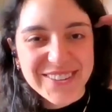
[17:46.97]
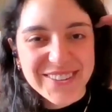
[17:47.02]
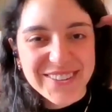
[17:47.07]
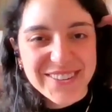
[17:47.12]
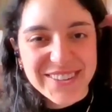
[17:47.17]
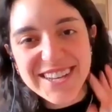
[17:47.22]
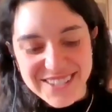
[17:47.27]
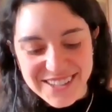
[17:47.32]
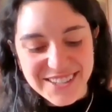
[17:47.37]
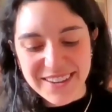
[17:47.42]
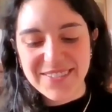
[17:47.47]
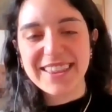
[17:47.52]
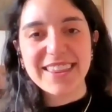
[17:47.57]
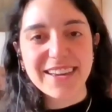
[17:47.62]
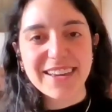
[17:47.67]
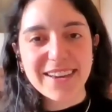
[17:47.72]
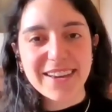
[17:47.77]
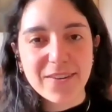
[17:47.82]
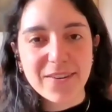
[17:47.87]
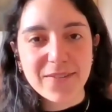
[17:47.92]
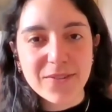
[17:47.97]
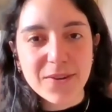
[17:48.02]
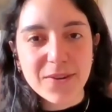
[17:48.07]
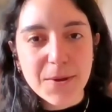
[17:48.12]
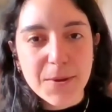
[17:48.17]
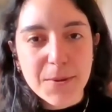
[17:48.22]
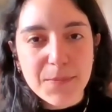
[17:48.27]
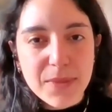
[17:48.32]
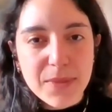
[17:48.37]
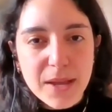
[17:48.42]
So that's
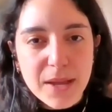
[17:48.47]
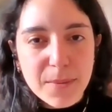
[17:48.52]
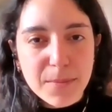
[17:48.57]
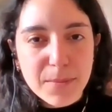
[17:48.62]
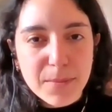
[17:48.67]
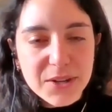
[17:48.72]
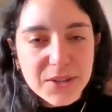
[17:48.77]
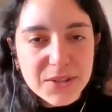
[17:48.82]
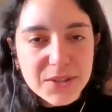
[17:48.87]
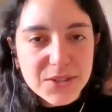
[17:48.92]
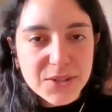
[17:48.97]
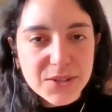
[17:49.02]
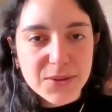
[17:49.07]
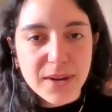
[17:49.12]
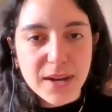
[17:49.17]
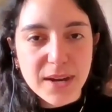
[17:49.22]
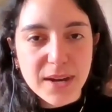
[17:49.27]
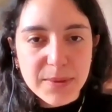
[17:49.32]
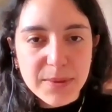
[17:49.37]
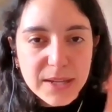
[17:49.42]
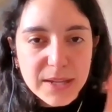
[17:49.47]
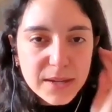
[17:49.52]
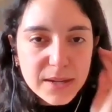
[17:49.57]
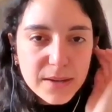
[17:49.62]
something we can think of.